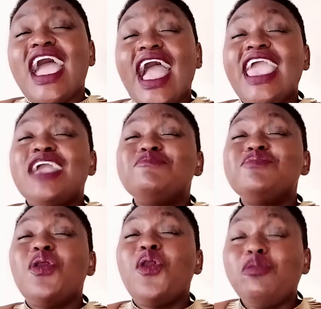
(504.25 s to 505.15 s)
I am
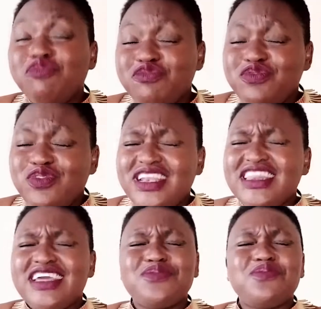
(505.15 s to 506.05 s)
hopeful
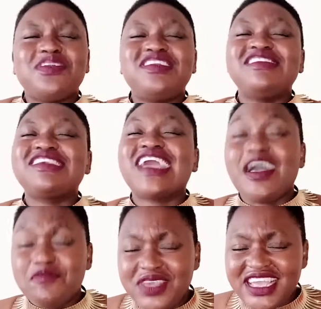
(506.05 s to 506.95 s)
that what is
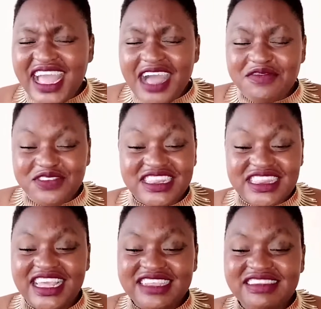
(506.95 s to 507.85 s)
coming after
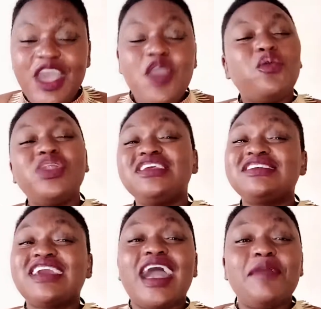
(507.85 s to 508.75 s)
this, what
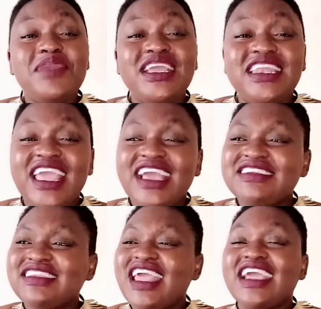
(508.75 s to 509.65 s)
is coming
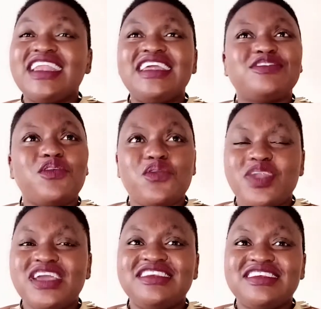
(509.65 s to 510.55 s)
next, like, let
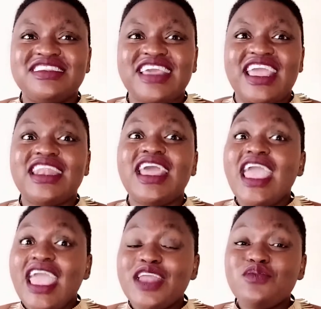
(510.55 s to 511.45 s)
Corona just end,
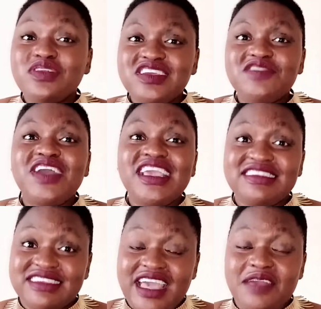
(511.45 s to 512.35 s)
and whatever
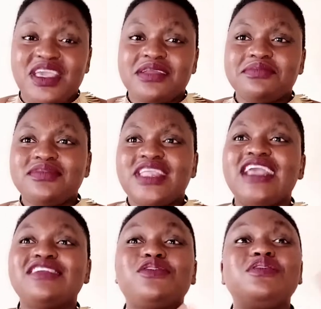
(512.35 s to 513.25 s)
is coming,
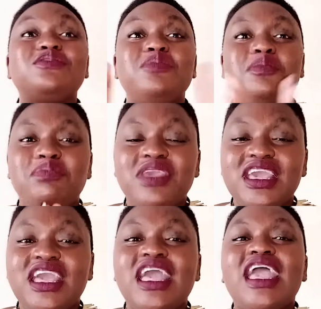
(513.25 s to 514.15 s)
it's going to be
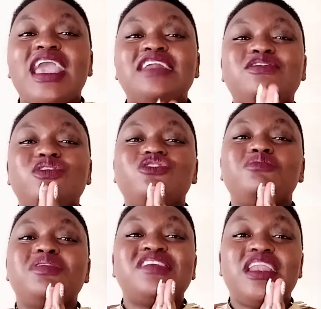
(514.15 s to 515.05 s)
big, it's going to
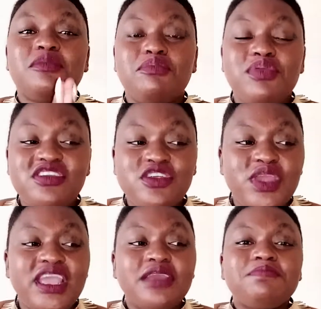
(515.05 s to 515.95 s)
be celebratory.